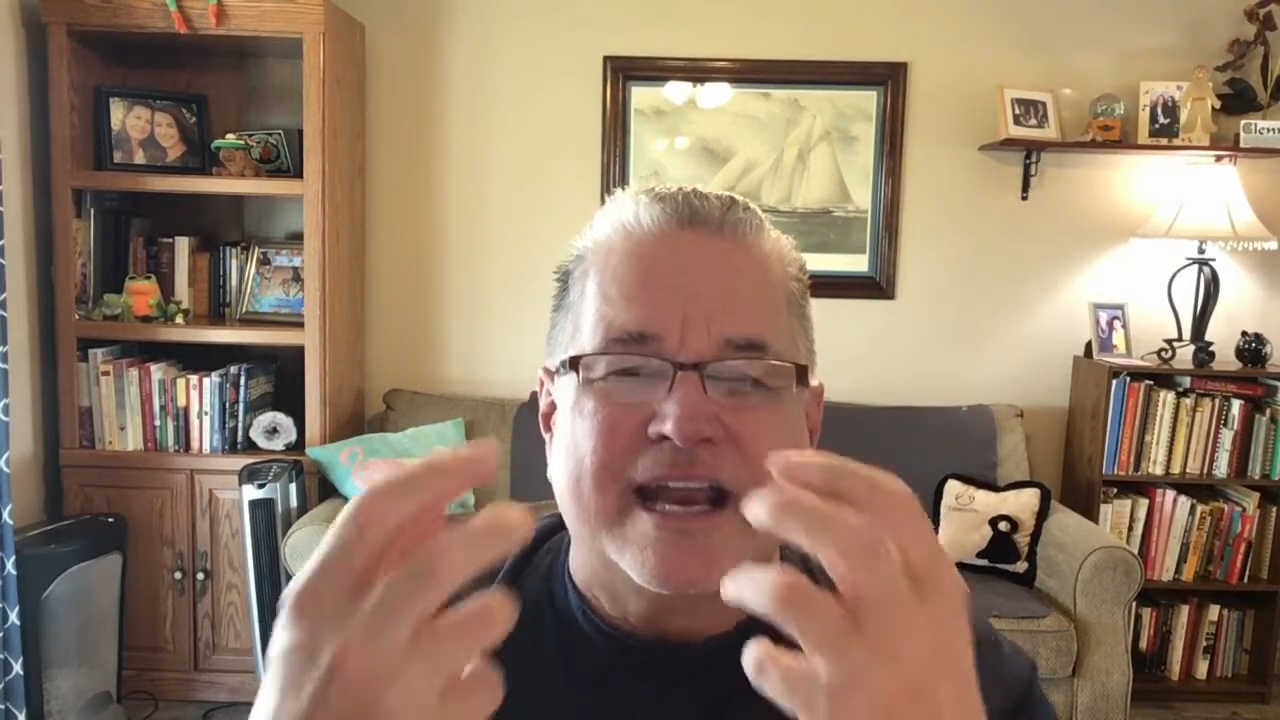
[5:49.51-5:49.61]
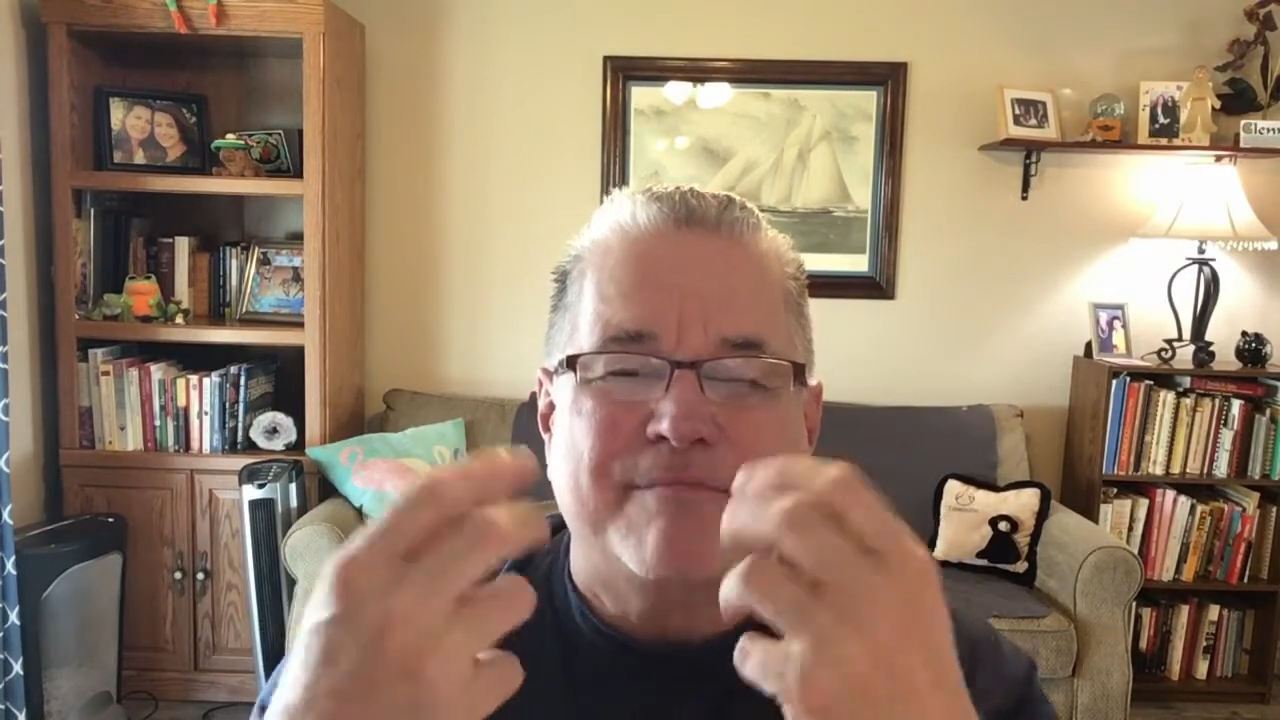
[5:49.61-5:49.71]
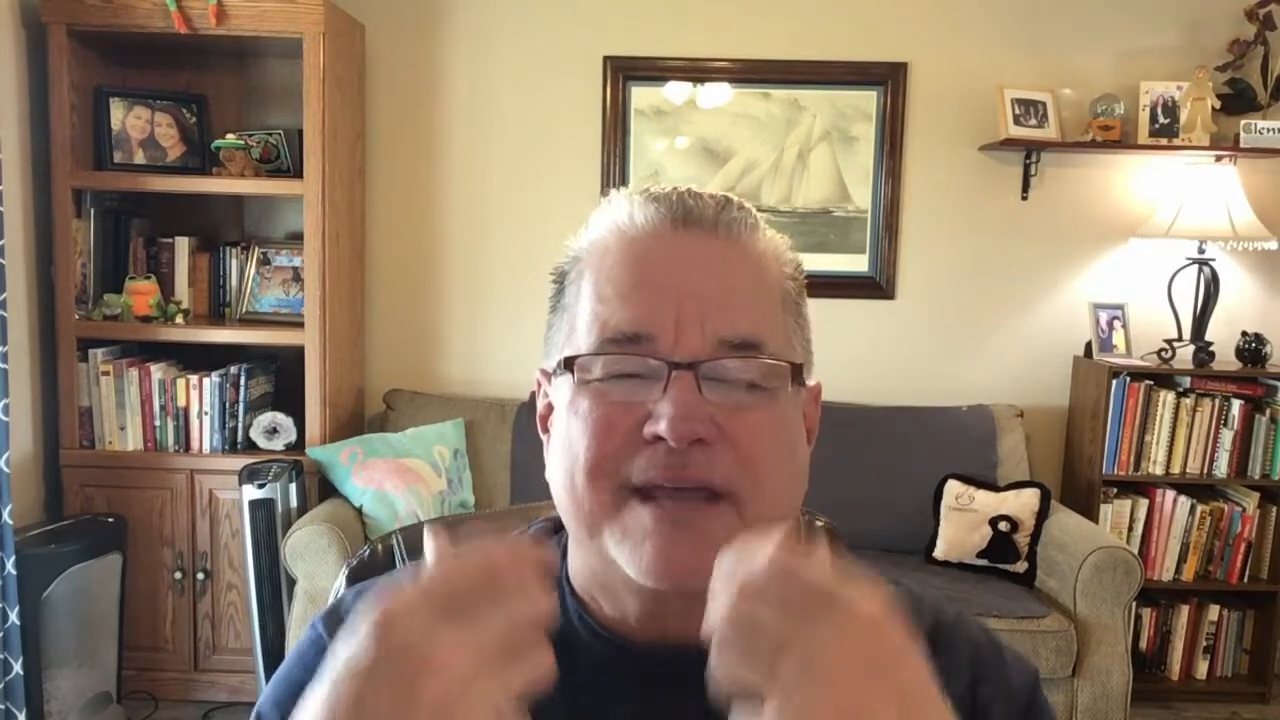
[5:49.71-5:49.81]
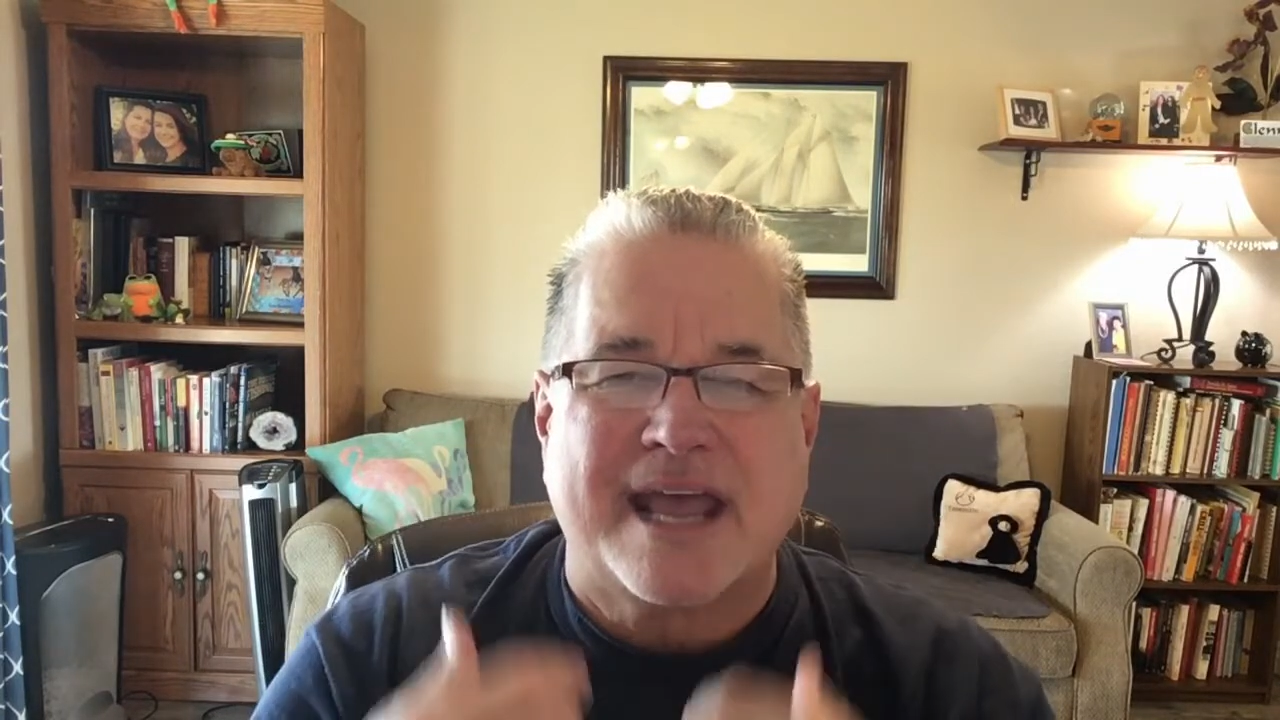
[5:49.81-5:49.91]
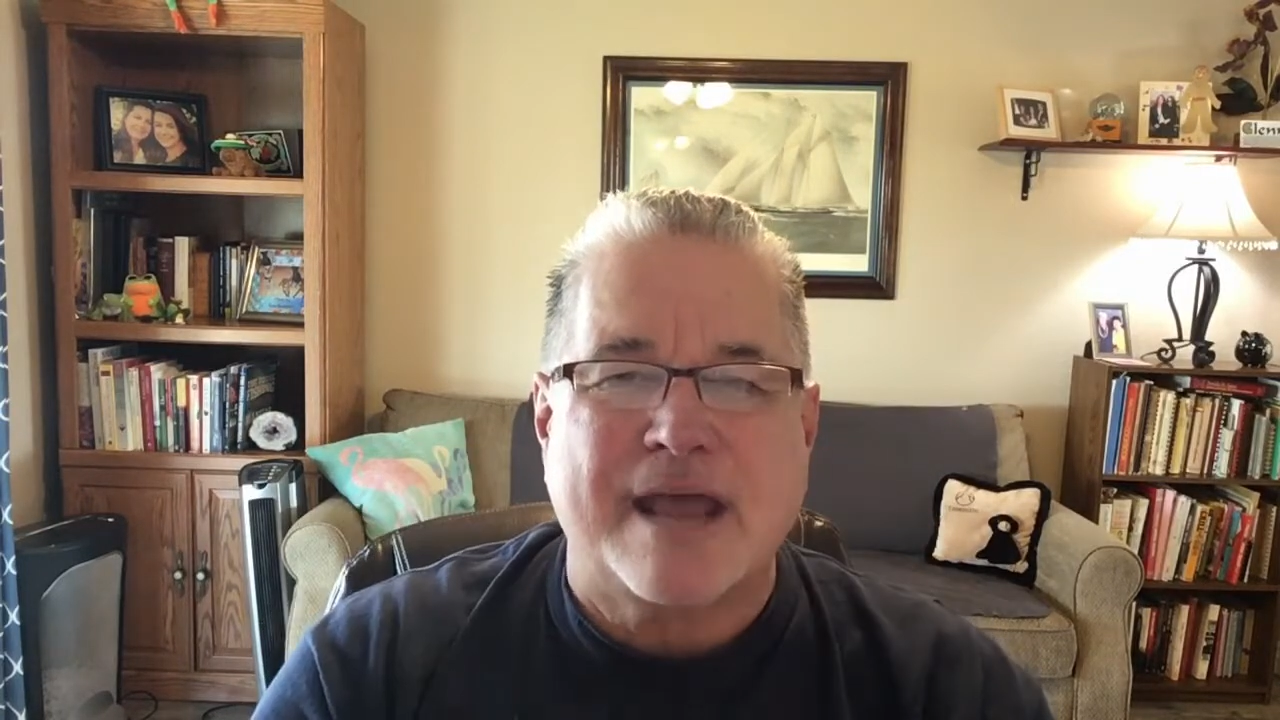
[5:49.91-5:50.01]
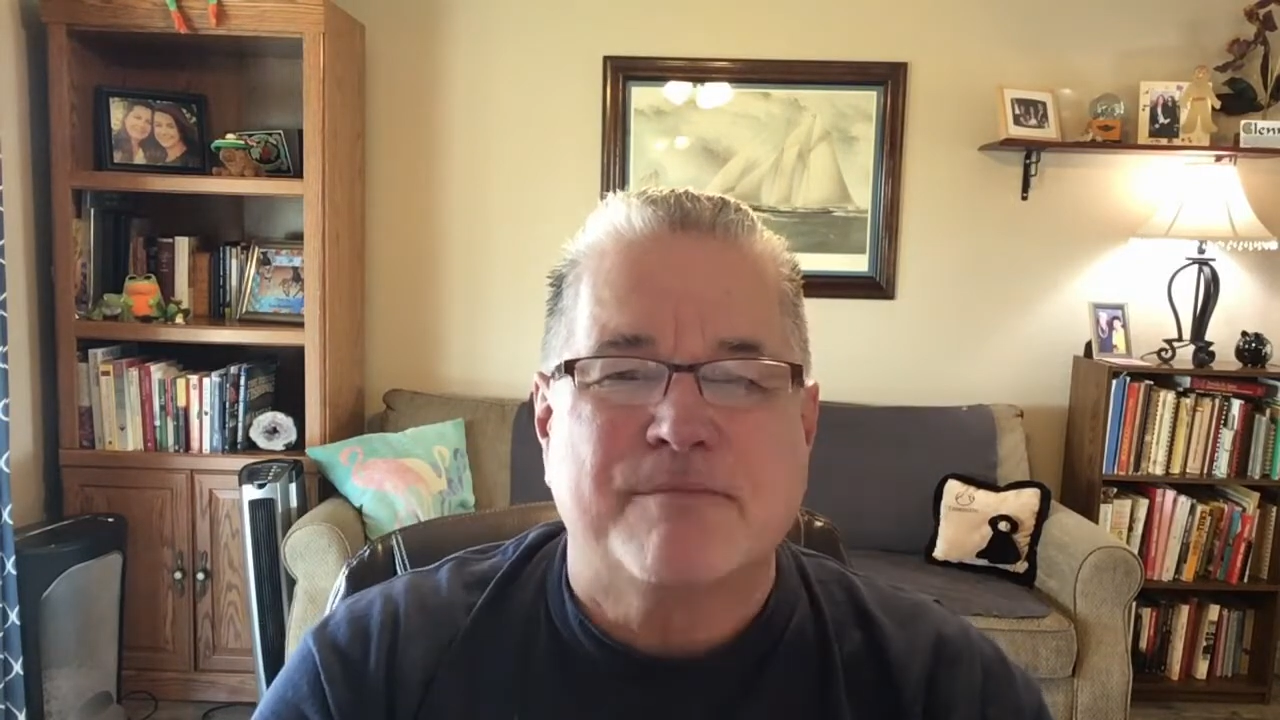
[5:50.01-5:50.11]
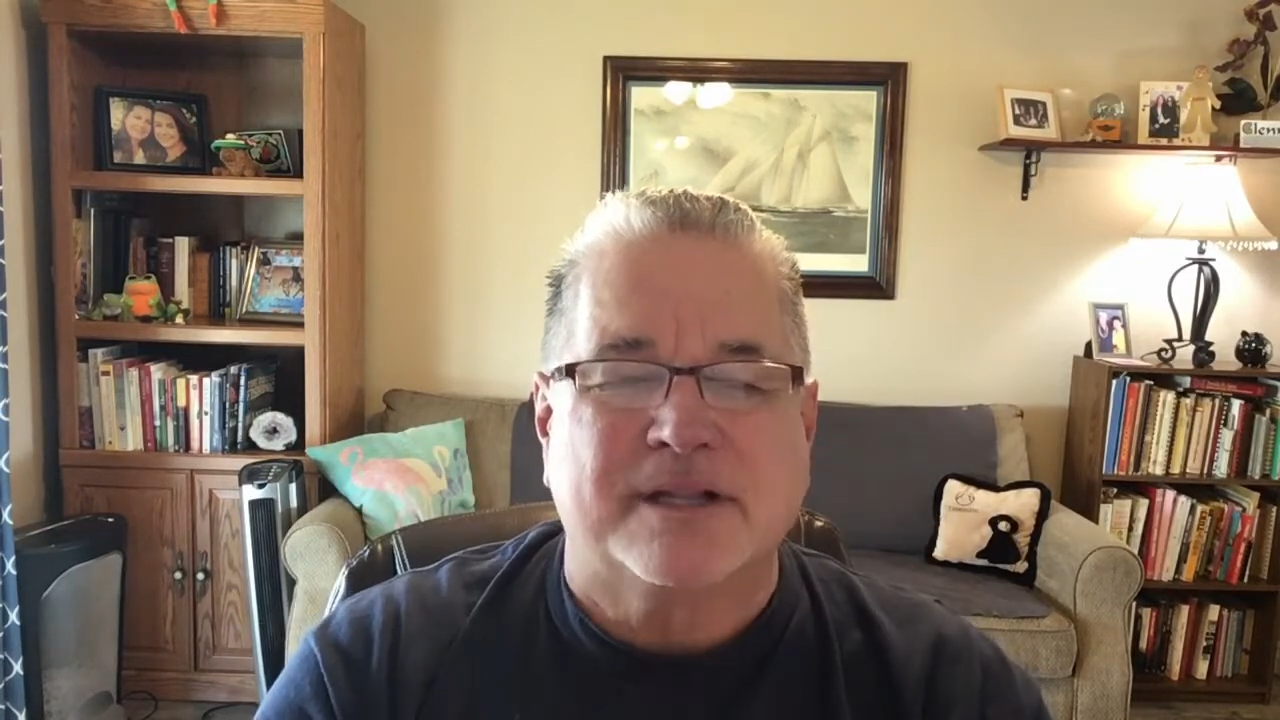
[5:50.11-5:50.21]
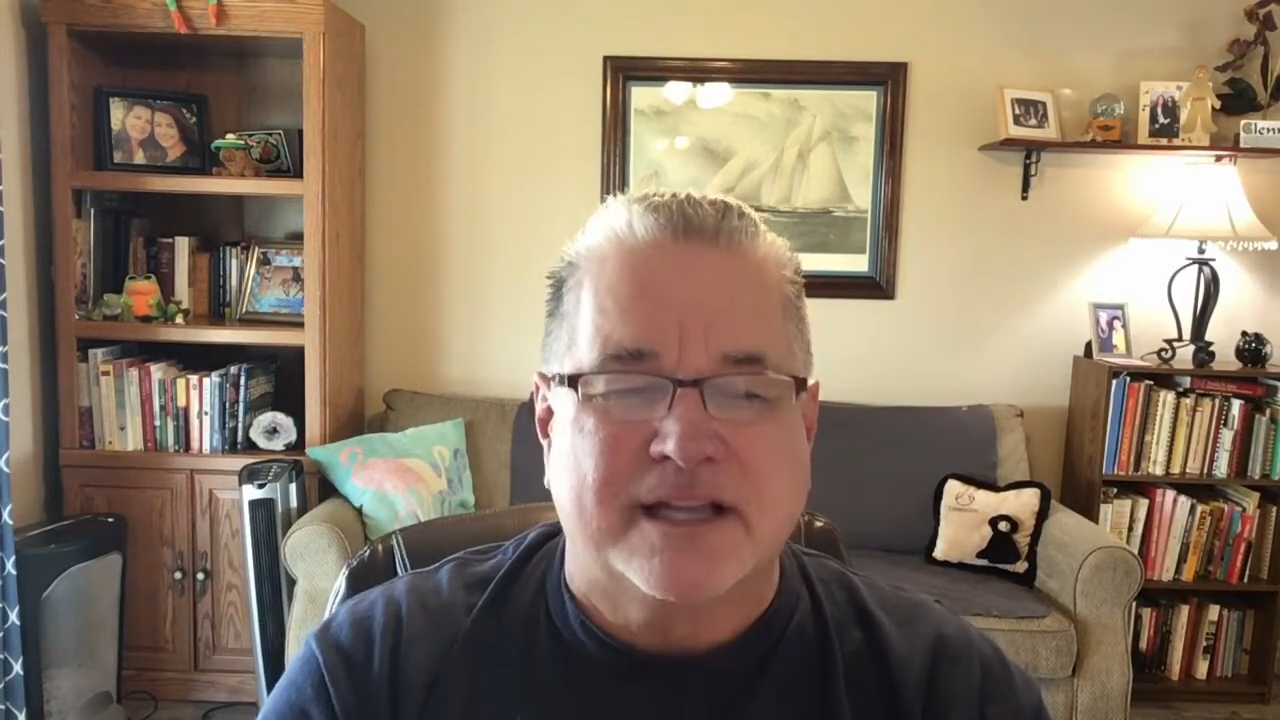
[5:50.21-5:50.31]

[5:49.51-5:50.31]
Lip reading: and he became a